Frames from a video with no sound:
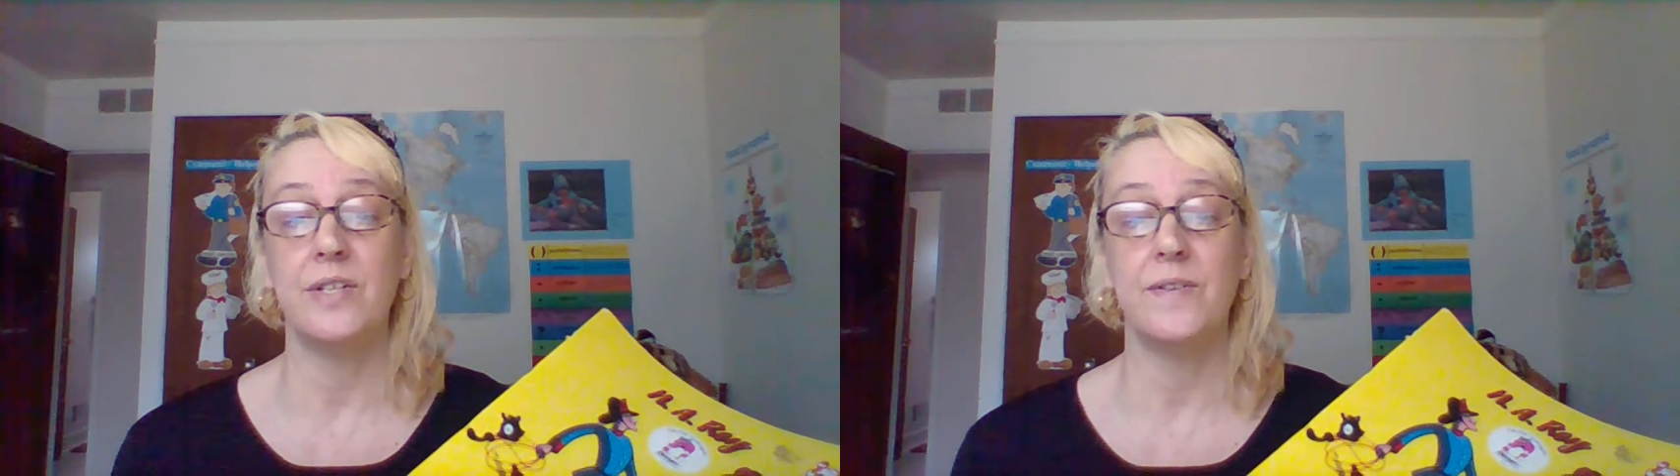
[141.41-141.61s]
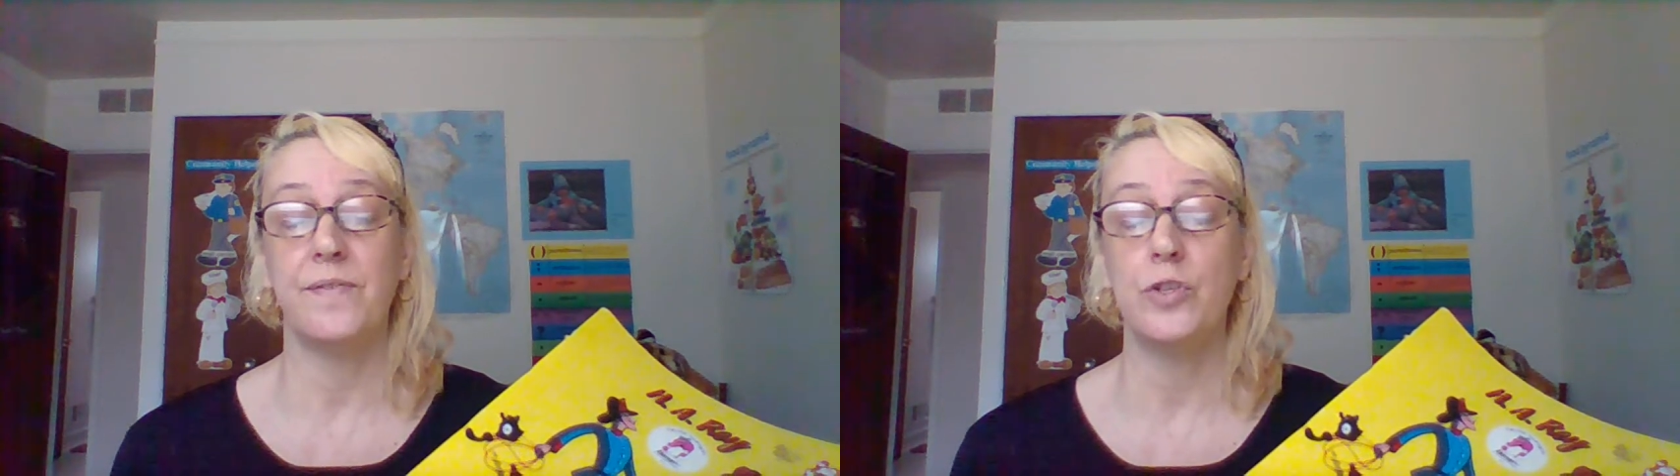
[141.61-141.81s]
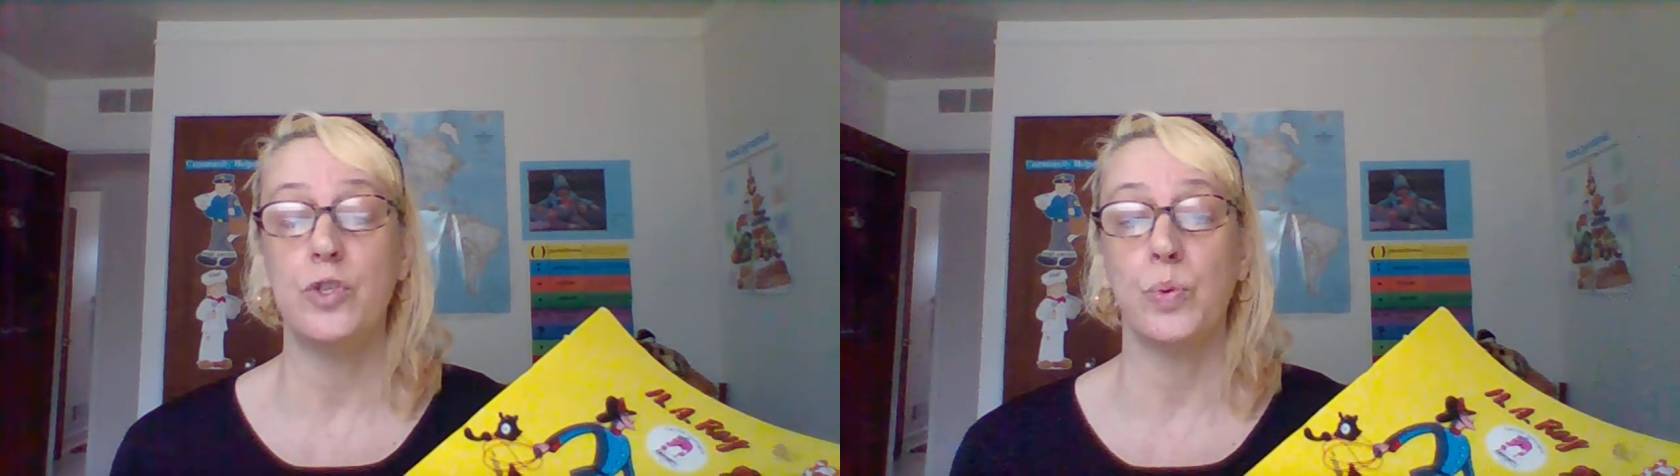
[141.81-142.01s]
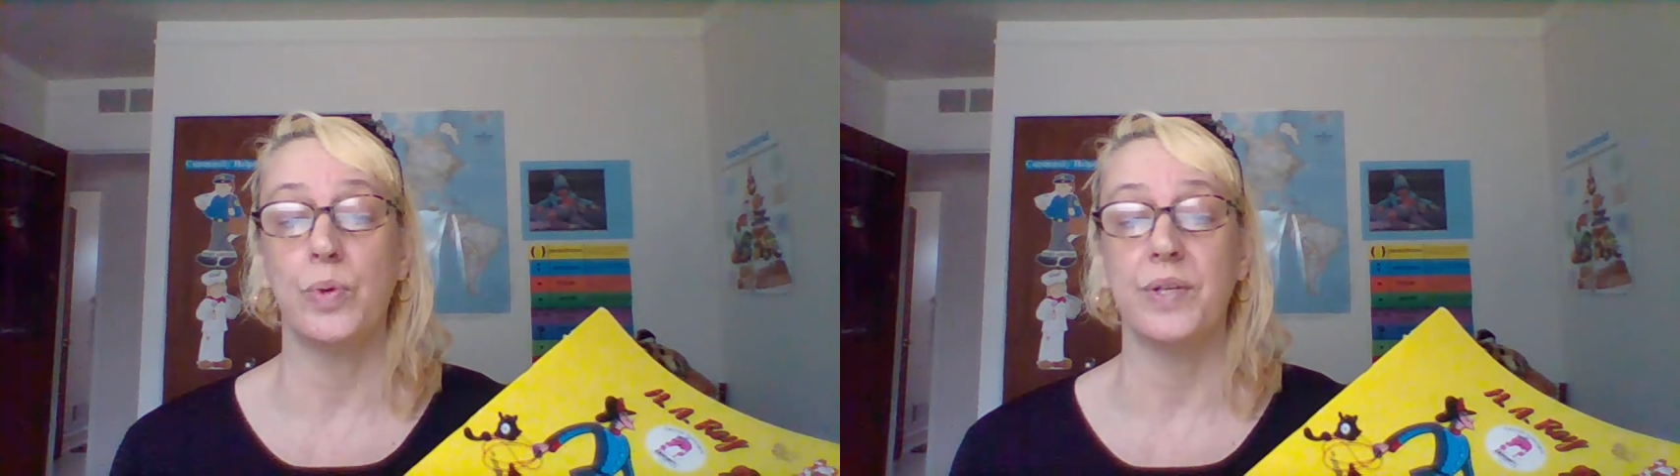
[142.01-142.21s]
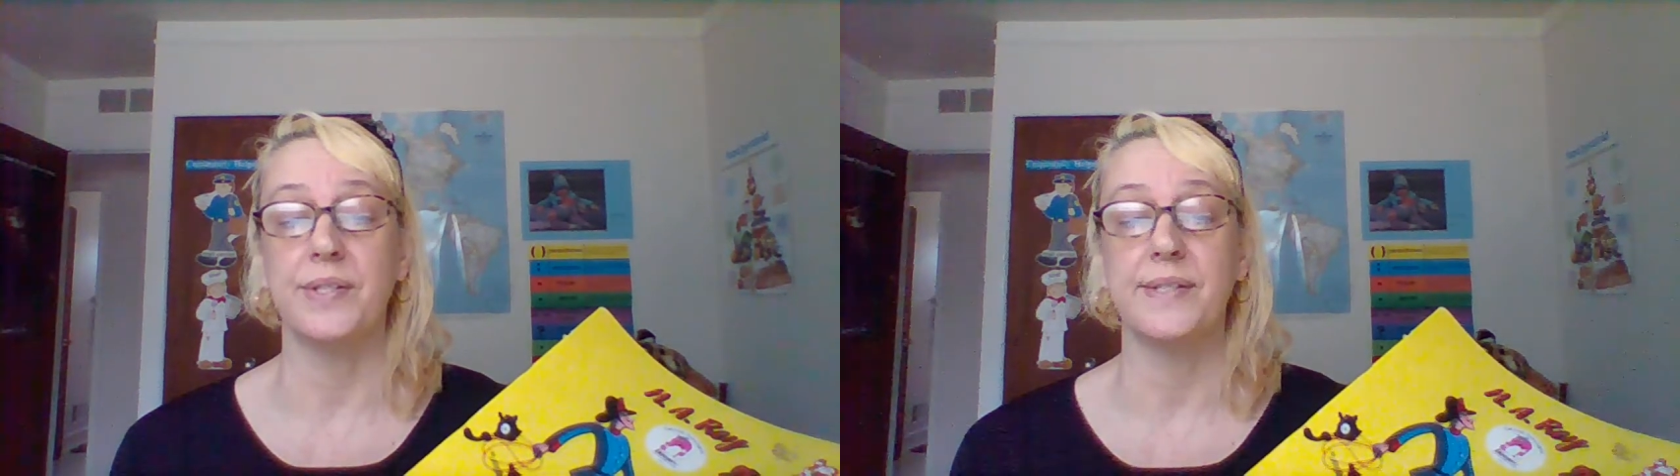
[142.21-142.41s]

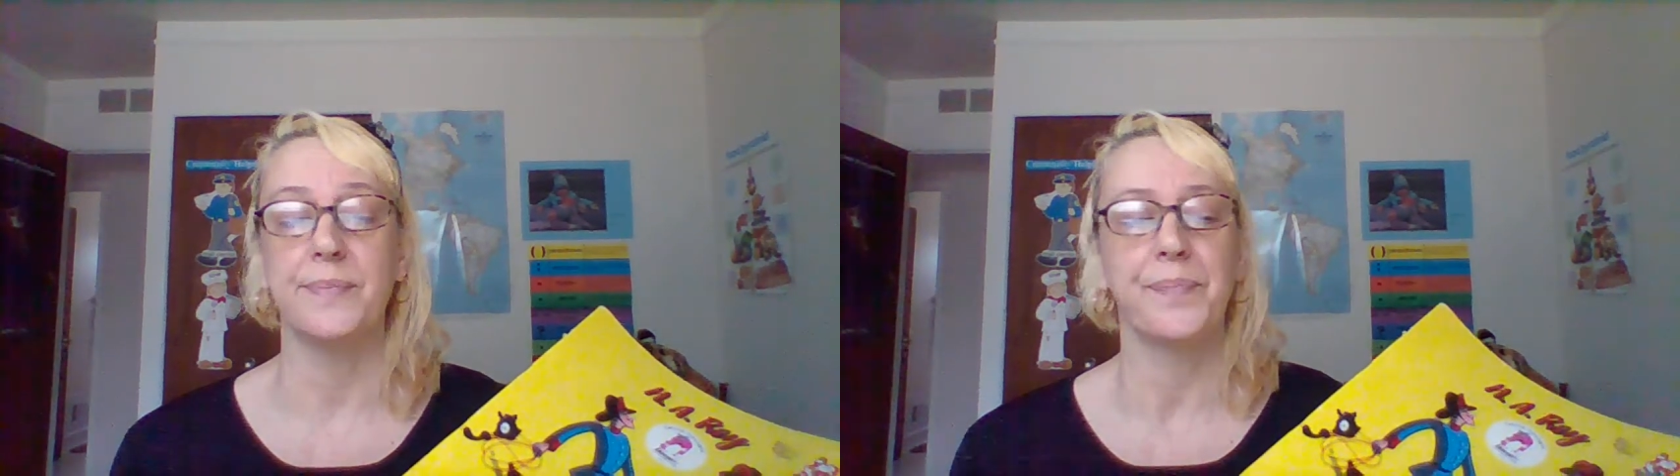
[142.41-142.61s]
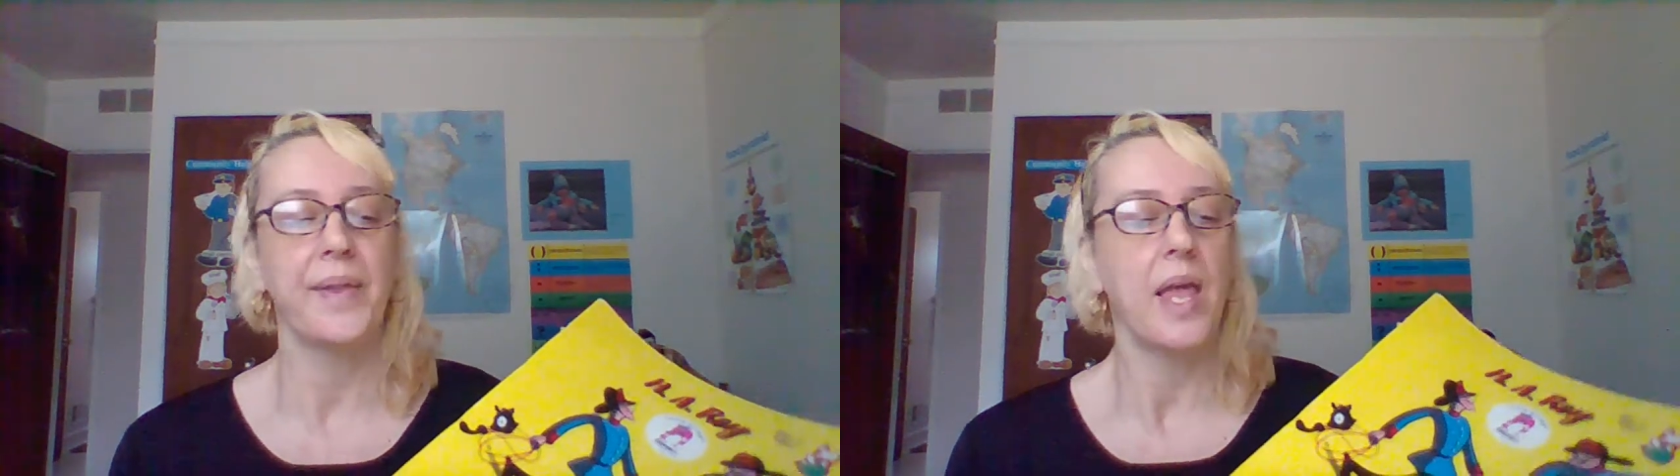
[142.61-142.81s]
individuals.